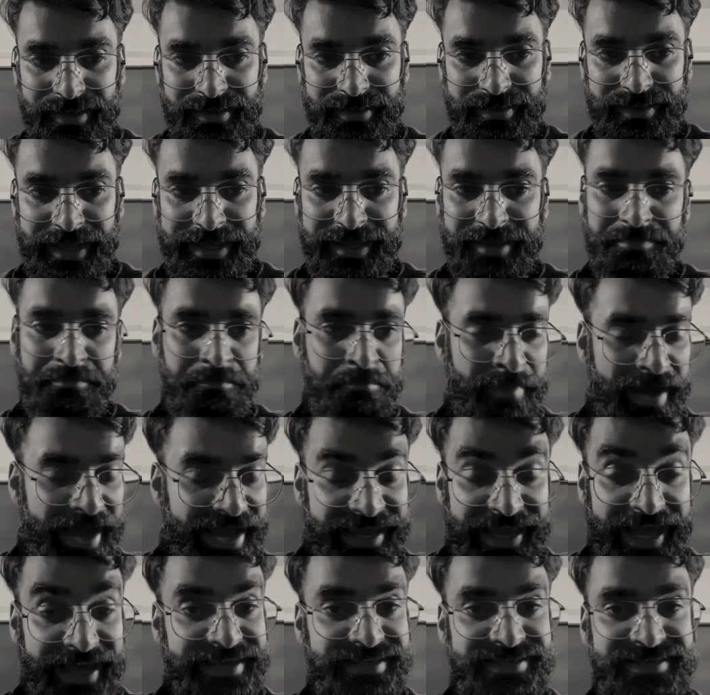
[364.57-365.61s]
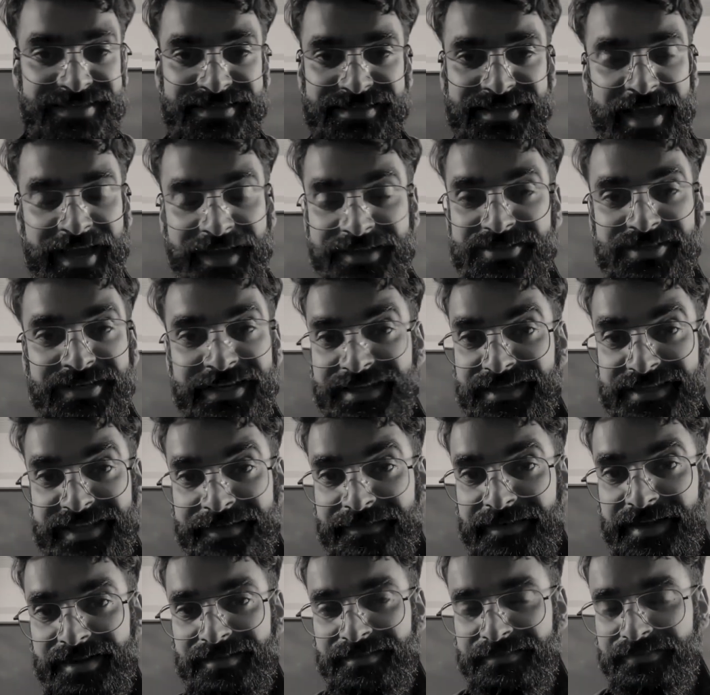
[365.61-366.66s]
like my eyes actually they
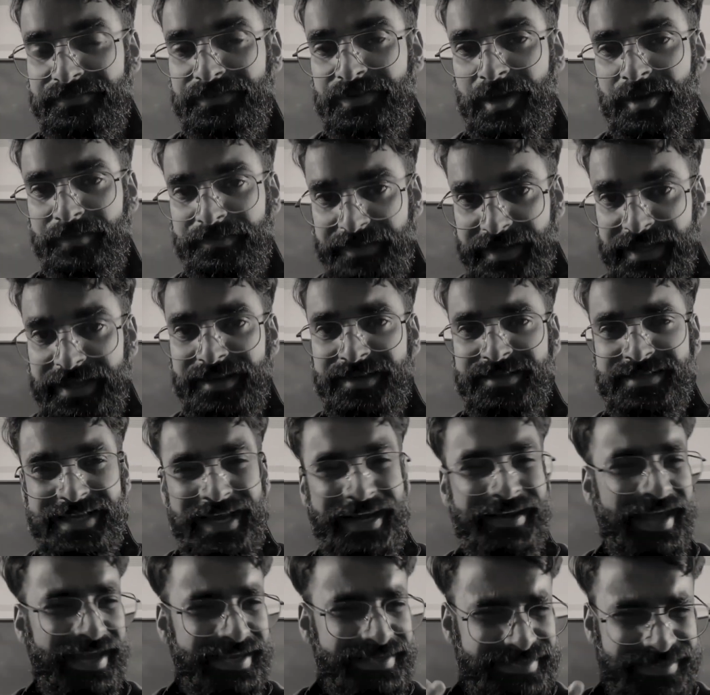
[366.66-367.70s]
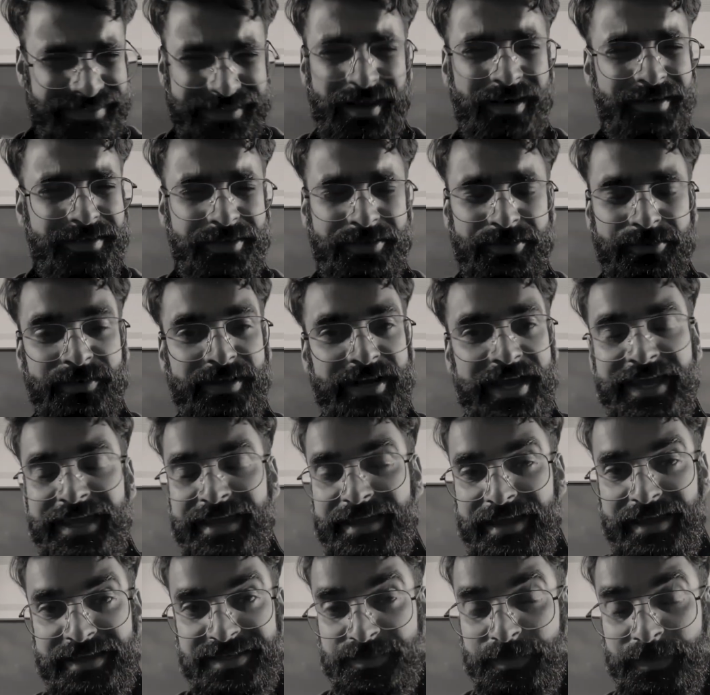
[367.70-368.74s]
were full of tears and i started to cry
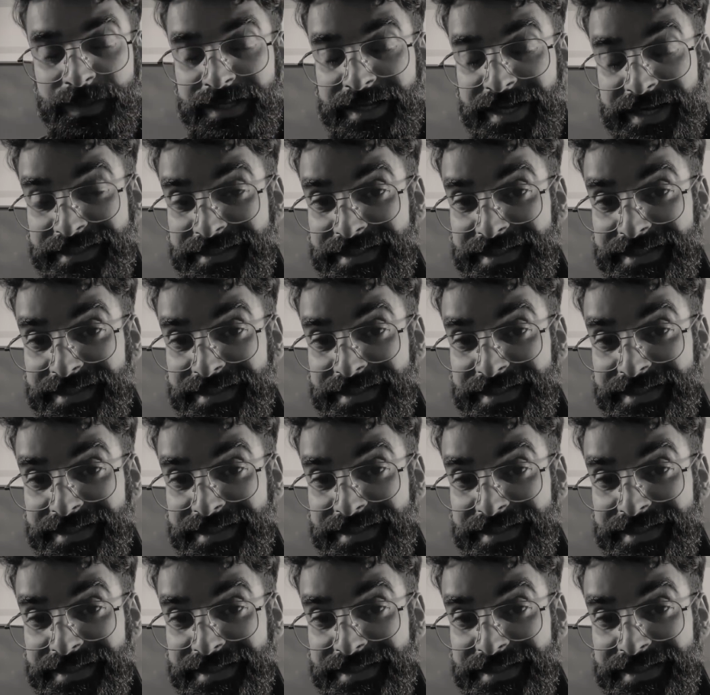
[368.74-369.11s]
as well at